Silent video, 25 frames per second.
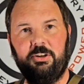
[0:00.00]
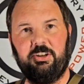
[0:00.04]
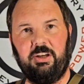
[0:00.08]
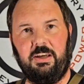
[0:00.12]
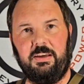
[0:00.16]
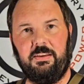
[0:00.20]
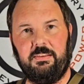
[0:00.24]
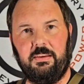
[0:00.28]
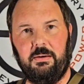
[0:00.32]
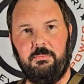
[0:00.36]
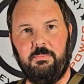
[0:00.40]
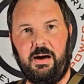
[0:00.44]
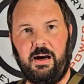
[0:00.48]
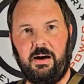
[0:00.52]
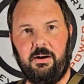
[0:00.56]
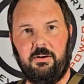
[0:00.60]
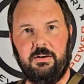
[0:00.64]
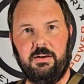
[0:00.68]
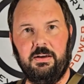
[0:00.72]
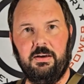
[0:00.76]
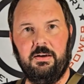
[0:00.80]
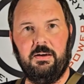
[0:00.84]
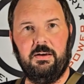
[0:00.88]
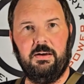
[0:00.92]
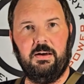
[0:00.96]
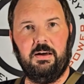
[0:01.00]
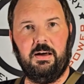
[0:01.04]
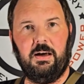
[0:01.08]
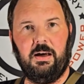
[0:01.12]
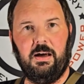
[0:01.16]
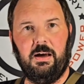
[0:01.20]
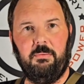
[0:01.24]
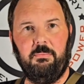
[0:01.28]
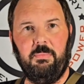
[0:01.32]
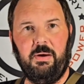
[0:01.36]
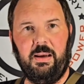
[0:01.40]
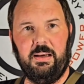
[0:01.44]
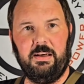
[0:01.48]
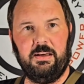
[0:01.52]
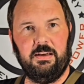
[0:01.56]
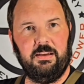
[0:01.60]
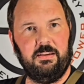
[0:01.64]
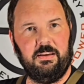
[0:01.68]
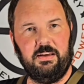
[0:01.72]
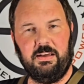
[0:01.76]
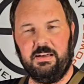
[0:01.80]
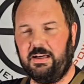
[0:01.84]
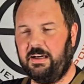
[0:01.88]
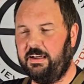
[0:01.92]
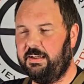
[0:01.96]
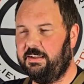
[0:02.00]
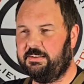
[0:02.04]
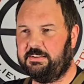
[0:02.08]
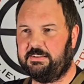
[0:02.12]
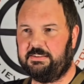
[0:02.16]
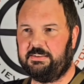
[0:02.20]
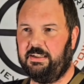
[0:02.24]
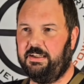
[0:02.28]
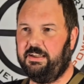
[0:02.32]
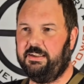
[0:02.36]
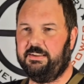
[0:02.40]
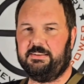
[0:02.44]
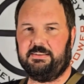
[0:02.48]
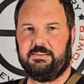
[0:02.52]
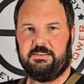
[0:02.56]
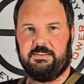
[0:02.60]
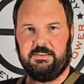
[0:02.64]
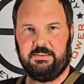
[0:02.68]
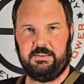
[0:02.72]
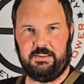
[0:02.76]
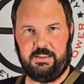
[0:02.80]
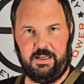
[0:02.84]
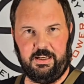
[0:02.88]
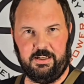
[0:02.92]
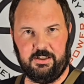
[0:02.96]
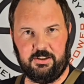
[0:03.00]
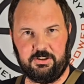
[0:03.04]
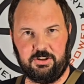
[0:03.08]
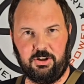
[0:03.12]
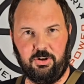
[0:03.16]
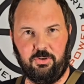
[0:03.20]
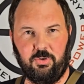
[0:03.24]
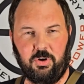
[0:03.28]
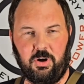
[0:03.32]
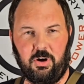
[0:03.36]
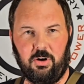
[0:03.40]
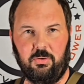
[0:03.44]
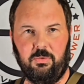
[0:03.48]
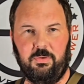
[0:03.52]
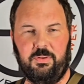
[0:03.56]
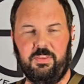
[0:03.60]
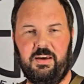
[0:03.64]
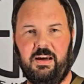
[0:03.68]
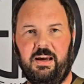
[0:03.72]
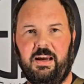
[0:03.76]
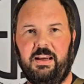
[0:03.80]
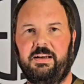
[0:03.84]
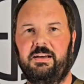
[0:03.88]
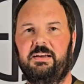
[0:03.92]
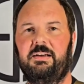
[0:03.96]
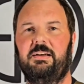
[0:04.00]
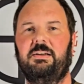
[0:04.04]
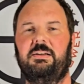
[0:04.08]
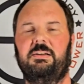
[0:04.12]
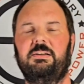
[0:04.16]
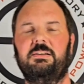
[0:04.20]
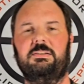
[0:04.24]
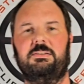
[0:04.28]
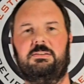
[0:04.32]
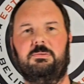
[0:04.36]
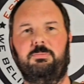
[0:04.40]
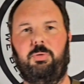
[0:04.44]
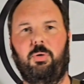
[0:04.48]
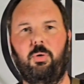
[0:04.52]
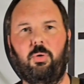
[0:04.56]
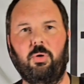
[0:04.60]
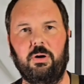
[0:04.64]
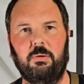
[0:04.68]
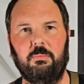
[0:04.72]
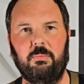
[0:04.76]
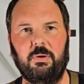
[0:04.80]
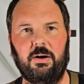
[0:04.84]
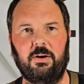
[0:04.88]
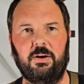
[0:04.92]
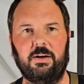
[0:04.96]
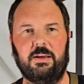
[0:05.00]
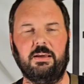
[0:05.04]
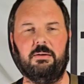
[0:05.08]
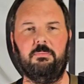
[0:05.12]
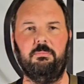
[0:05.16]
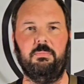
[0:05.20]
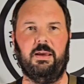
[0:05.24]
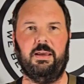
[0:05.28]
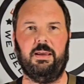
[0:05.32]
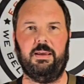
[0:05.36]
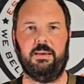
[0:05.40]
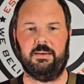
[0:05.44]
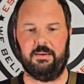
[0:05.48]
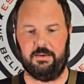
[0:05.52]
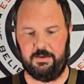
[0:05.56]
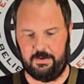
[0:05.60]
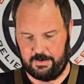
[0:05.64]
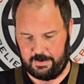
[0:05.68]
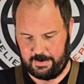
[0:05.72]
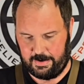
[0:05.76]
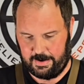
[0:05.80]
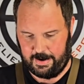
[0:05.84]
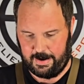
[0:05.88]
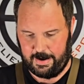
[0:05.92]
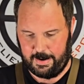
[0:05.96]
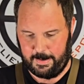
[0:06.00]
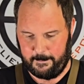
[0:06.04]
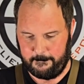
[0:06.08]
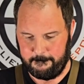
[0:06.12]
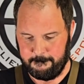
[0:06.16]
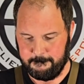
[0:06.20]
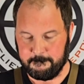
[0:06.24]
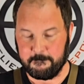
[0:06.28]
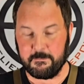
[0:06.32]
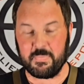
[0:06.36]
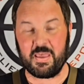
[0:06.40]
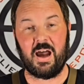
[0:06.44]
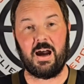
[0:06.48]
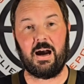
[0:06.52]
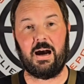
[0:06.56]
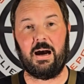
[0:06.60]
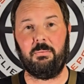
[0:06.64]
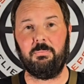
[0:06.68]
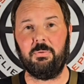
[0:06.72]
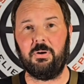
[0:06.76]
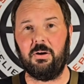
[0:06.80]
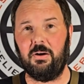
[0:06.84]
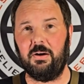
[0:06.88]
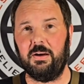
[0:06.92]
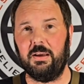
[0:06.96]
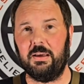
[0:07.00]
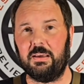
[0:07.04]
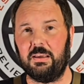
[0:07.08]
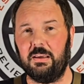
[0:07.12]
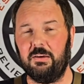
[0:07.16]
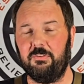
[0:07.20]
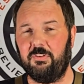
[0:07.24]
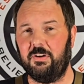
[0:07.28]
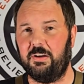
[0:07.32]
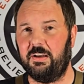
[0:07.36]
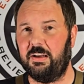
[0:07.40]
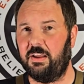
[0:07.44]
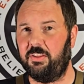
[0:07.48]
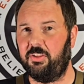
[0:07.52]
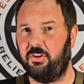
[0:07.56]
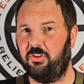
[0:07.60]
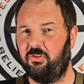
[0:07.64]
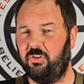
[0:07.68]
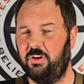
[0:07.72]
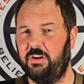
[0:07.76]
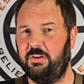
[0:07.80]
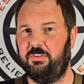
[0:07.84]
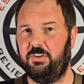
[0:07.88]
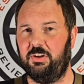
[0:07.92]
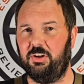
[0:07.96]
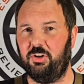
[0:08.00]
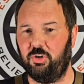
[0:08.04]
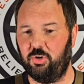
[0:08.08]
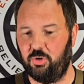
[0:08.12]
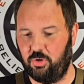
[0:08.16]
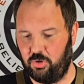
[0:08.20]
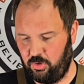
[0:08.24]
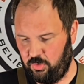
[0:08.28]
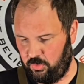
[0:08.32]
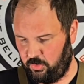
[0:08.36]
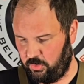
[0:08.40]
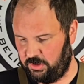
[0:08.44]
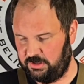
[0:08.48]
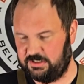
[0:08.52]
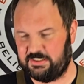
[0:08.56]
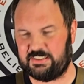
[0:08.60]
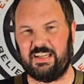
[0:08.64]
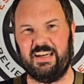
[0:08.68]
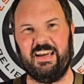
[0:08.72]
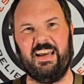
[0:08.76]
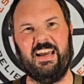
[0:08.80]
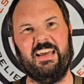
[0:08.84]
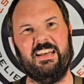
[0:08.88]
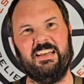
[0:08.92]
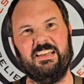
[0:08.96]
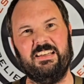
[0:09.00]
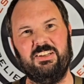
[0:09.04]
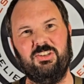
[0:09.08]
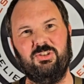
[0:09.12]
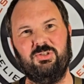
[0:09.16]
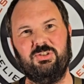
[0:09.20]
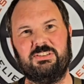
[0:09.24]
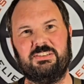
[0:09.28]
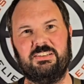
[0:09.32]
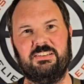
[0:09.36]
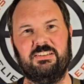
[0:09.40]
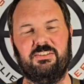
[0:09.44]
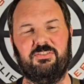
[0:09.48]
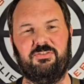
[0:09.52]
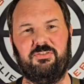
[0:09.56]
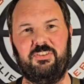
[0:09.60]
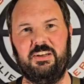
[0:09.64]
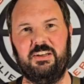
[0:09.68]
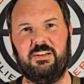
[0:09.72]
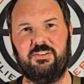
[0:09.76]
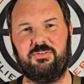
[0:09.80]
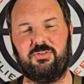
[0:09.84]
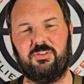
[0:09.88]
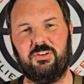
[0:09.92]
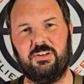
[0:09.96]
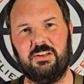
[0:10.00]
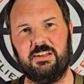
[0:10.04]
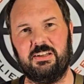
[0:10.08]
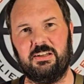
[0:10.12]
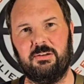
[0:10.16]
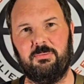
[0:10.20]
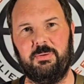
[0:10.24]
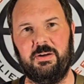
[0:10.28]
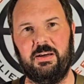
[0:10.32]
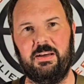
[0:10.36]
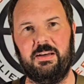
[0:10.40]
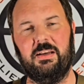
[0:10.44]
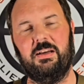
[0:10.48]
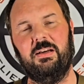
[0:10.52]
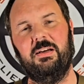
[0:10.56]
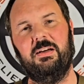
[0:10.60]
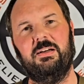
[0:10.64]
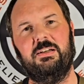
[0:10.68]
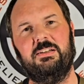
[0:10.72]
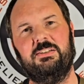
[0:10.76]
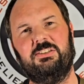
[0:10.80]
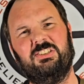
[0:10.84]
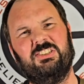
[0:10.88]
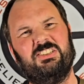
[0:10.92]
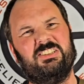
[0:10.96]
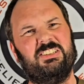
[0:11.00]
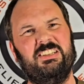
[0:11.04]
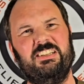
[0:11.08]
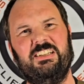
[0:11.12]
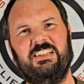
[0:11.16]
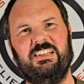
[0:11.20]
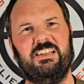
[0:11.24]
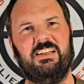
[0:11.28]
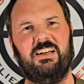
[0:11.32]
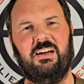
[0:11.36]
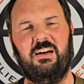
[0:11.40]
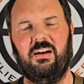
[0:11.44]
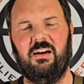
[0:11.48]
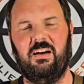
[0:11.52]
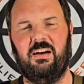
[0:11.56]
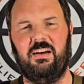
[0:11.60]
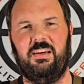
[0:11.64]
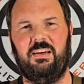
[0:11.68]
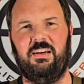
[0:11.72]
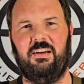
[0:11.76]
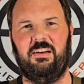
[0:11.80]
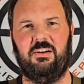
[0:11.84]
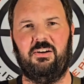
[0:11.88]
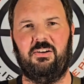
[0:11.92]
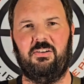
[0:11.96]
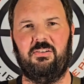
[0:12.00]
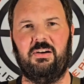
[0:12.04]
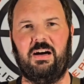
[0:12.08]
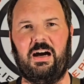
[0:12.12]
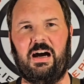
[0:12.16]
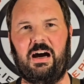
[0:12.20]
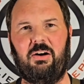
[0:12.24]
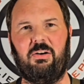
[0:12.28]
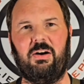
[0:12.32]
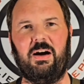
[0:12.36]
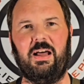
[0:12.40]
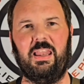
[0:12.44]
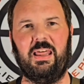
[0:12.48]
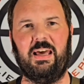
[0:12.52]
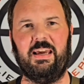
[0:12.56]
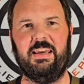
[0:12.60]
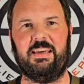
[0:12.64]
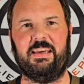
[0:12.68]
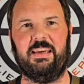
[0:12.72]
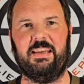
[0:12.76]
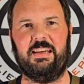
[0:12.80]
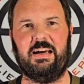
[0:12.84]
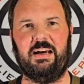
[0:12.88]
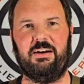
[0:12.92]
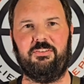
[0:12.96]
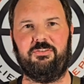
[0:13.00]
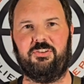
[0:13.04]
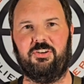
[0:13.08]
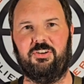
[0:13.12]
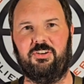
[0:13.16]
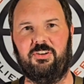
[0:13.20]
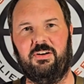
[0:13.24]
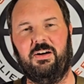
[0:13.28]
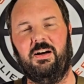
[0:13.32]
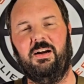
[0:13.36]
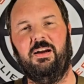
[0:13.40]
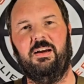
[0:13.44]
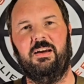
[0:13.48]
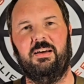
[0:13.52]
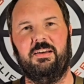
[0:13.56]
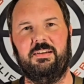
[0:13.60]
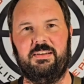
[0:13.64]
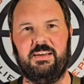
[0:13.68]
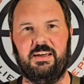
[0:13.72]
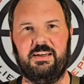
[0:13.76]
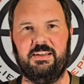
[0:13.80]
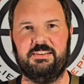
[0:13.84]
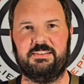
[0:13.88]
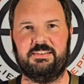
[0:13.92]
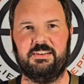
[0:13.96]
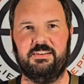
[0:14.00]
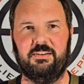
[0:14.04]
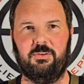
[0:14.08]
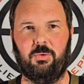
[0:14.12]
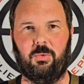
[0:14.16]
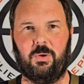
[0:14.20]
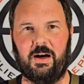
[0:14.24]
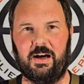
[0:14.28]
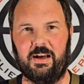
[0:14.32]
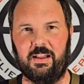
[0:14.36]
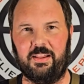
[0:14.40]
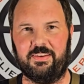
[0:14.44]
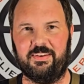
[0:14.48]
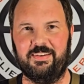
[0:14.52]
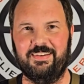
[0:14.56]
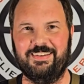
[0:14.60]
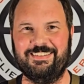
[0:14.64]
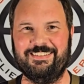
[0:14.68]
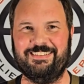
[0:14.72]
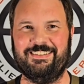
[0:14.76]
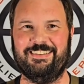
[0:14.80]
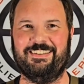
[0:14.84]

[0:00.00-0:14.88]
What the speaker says: Check them out. Made in the United States. Cannot go wrong with that. Support American made. I'm gonna give another review once I had it used in the field for a little bit to see, you know, how I like it after days in the wild.